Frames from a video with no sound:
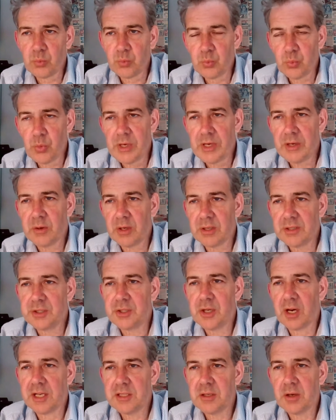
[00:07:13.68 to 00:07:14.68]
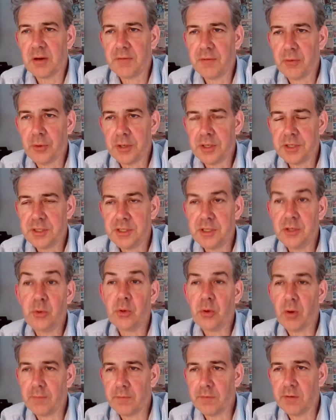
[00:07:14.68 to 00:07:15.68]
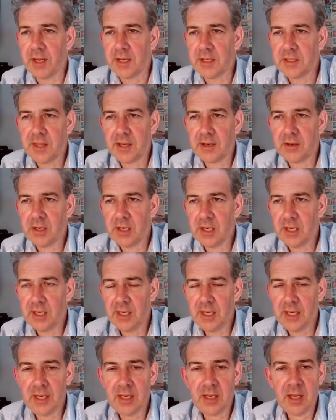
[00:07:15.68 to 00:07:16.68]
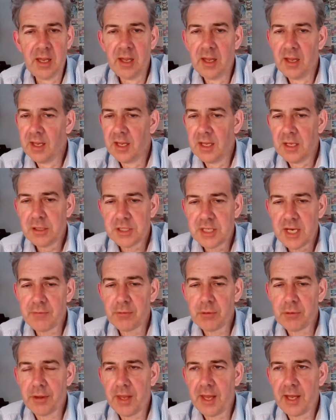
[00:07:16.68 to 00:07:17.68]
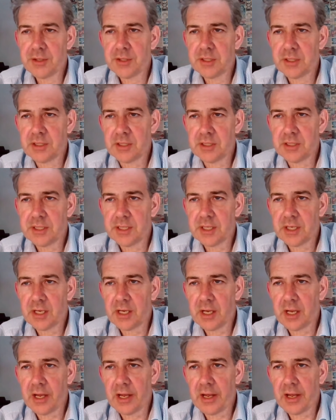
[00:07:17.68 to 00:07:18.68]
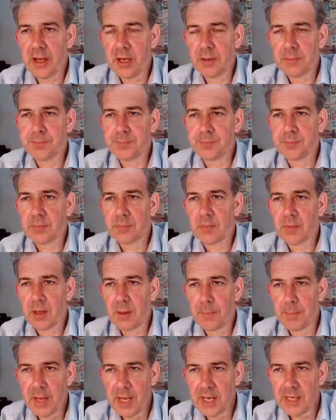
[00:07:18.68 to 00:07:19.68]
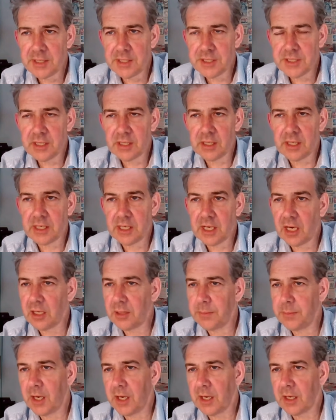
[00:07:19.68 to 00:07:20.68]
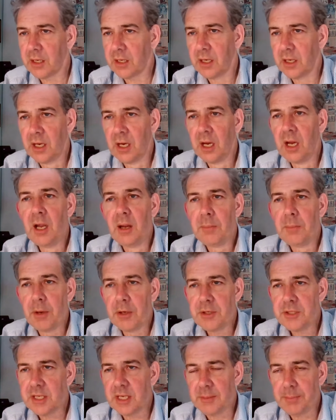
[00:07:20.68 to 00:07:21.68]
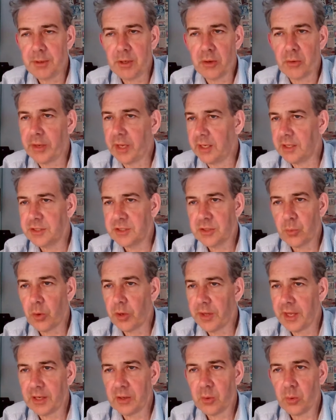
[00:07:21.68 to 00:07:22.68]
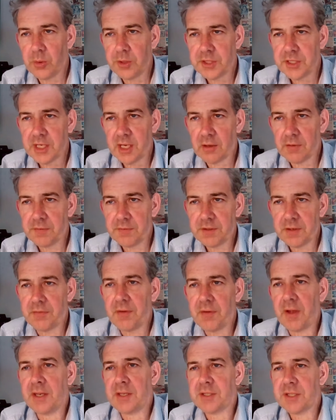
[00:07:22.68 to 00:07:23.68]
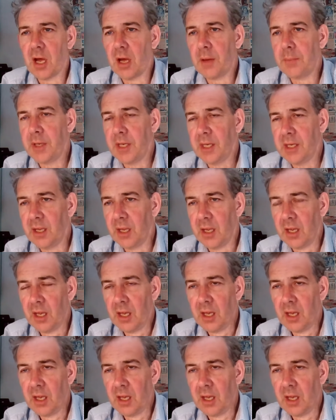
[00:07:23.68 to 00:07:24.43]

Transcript: we can try to avoid new conflict. There are clearly several thousand men still in Karabakh, mostly belonging to what they call the self-defense army.